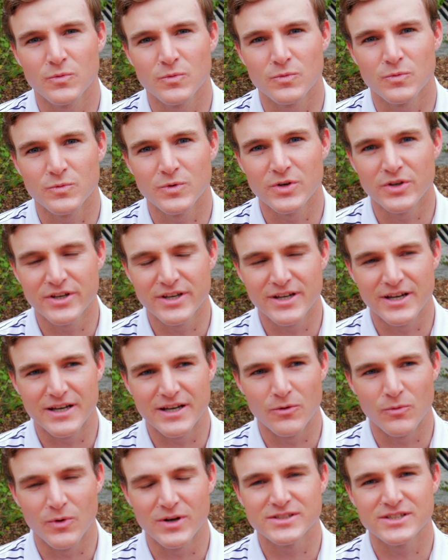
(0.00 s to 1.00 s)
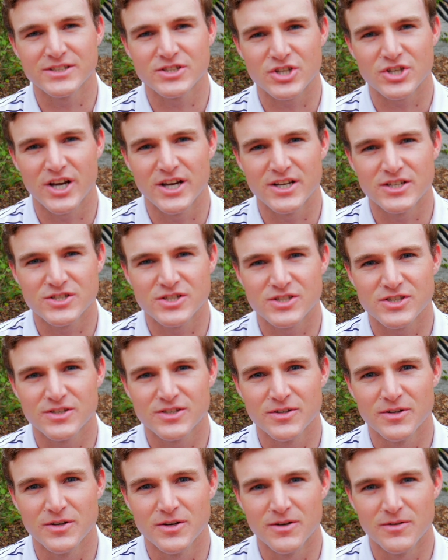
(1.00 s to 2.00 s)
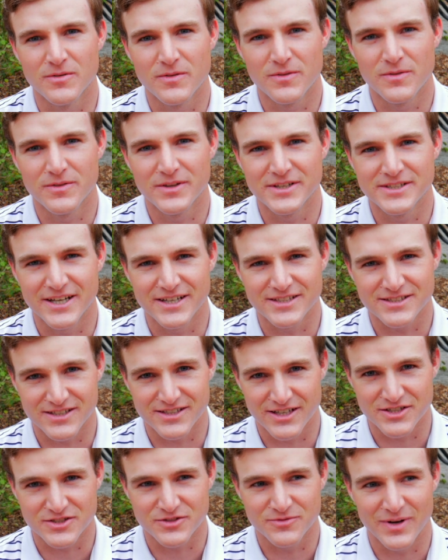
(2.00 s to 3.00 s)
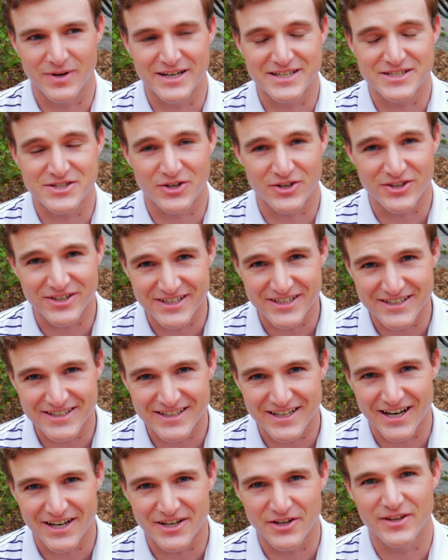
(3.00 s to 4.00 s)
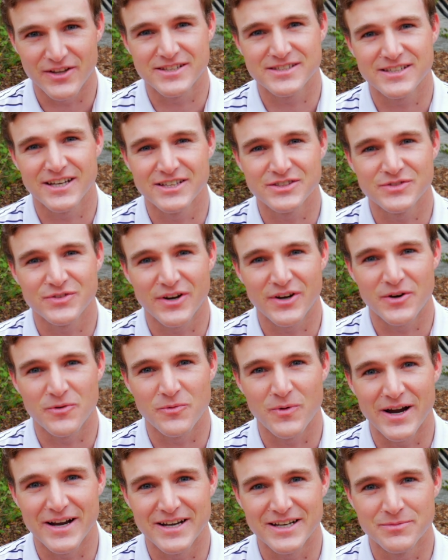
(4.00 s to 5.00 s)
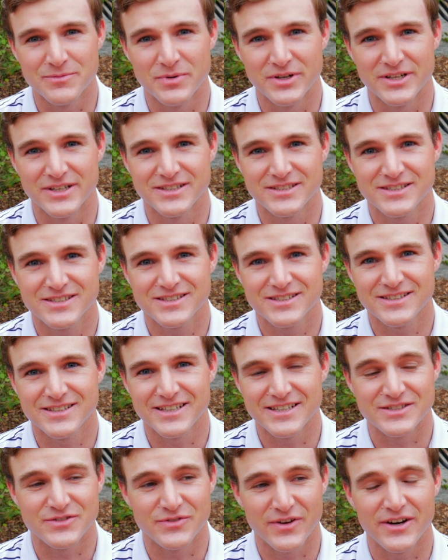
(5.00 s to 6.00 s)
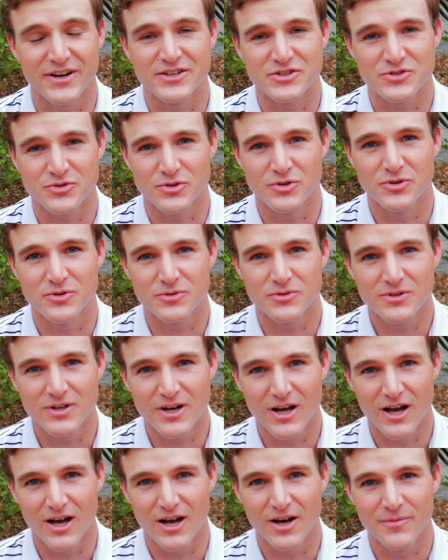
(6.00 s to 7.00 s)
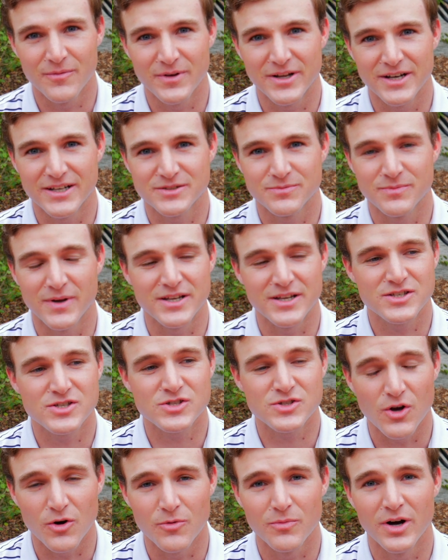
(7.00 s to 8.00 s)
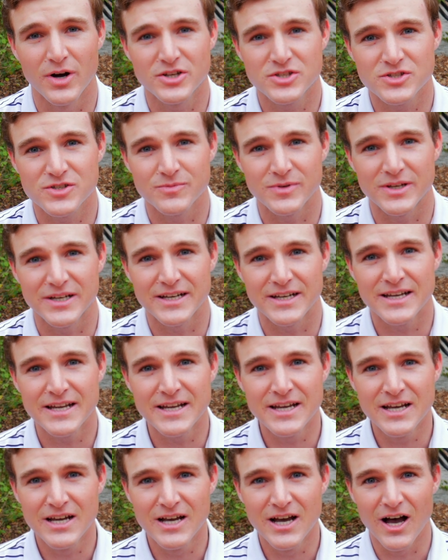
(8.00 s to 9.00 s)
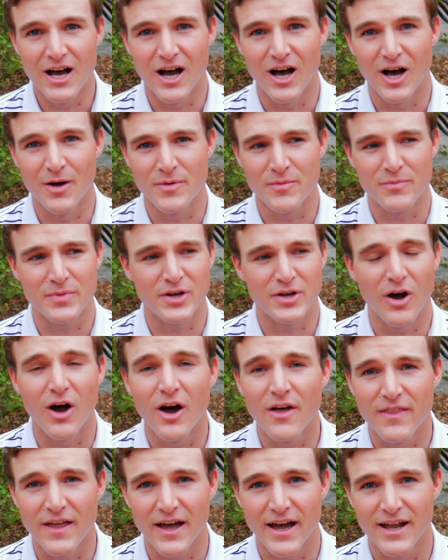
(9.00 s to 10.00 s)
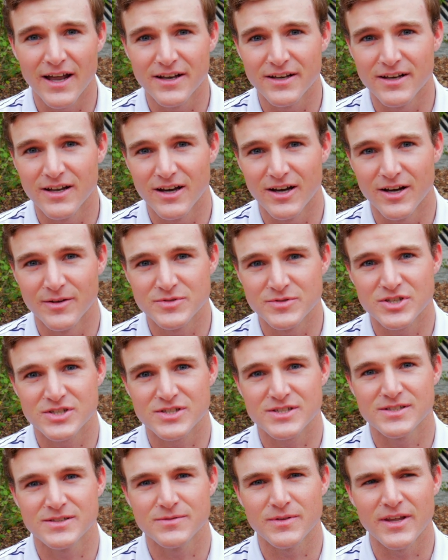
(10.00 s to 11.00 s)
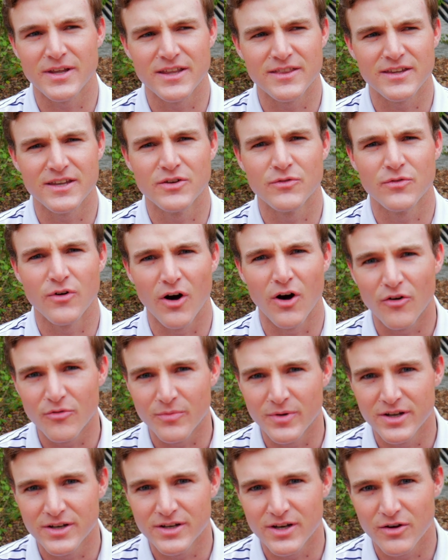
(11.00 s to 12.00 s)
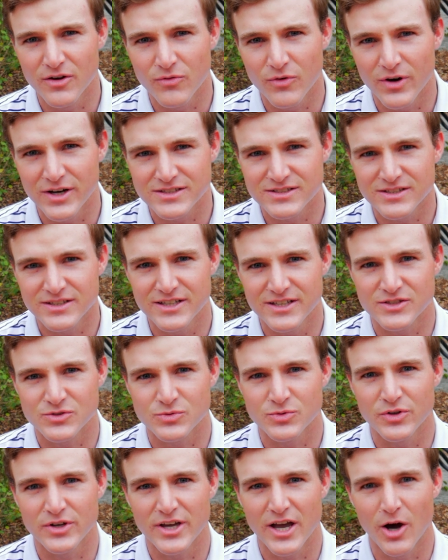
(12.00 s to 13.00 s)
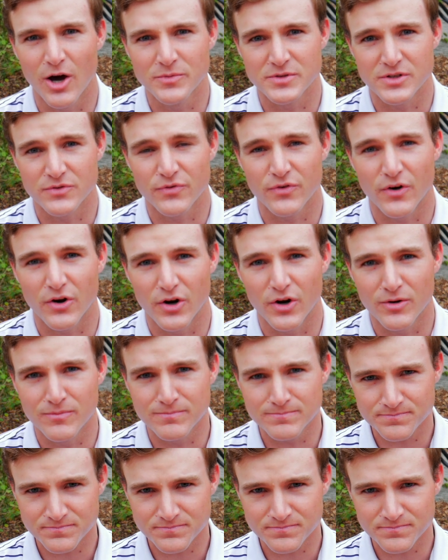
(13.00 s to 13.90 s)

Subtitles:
really Wesley changed the destination of my eternity. And I know that sounds very weighty, but it's very true. It has meant so much to me. And beyond that, just in the involvement of Wesley, it's really helped affirm